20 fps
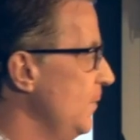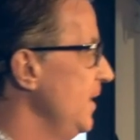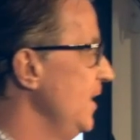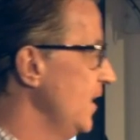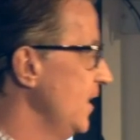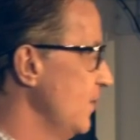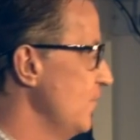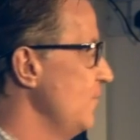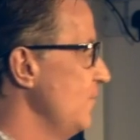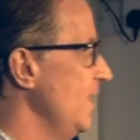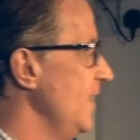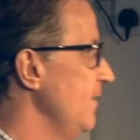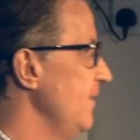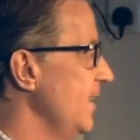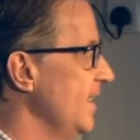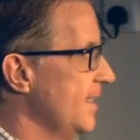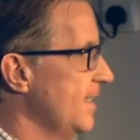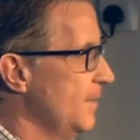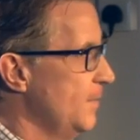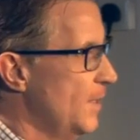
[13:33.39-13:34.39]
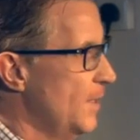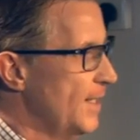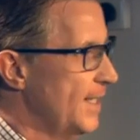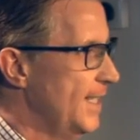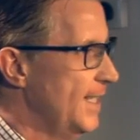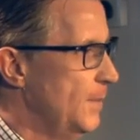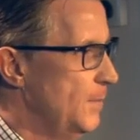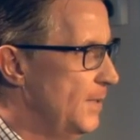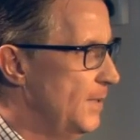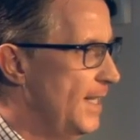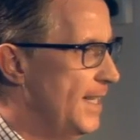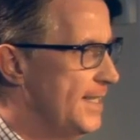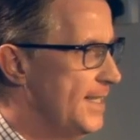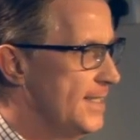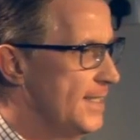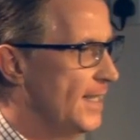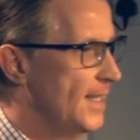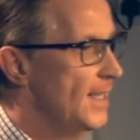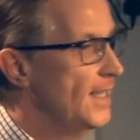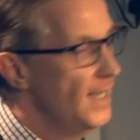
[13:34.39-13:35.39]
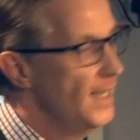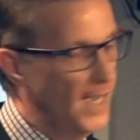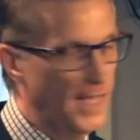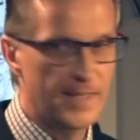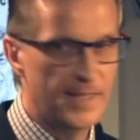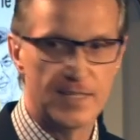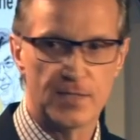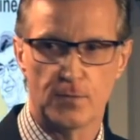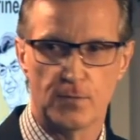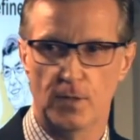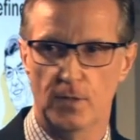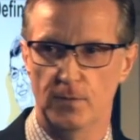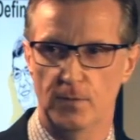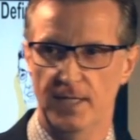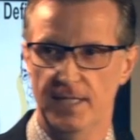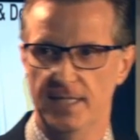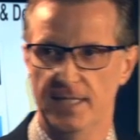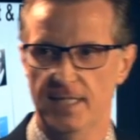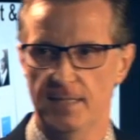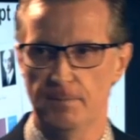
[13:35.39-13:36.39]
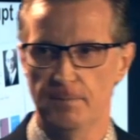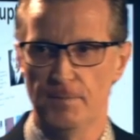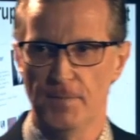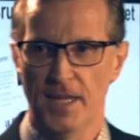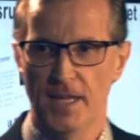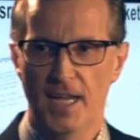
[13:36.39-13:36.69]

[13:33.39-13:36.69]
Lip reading: when you can reinvent a marketplace? And that's what we did.